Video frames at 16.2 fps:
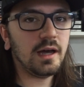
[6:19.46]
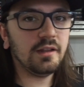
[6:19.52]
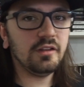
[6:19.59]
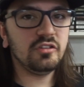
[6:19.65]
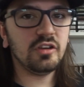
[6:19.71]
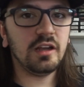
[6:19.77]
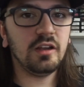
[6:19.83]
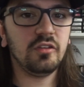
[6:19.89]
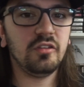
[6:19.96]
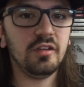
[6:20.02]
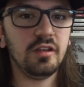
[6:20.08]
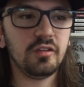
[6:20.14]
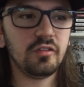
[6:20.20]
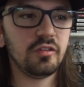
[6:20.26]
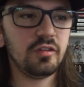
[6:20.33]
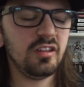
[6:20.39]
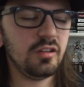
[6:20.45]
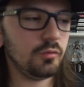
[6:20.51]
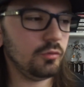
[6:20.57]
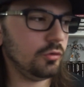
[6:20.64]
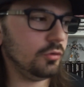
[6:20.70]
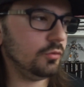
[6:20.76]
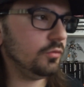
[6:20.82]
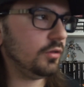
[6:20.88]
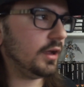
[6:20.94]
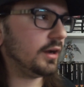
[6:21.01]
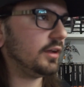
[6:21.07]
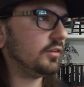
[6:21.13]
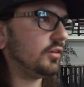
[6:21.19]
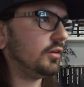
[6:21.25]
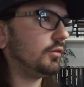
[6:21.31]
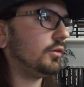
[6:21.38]
on the Genesis, well, I
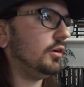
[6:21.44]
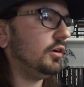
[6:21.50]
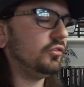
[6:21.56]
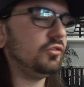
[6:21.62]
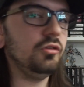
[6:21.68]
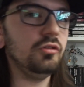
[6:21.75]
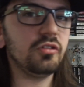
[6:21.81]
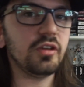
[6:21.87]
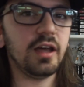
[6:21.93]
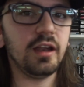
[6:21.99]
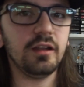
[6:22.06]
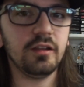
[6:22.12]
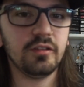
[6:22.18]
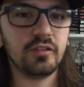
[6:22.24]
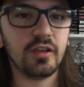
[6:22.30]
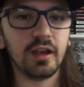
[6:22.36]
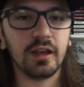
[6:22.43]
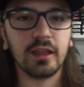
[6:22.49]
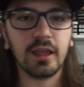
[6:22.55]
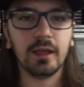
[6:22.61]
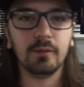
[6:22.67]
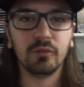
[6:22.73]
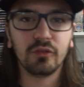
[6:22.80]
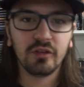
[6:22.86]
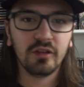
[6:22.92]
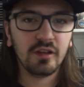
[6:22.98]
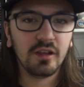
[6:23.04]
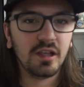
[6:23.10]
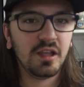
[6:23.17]
guess I would call it two Sonic games.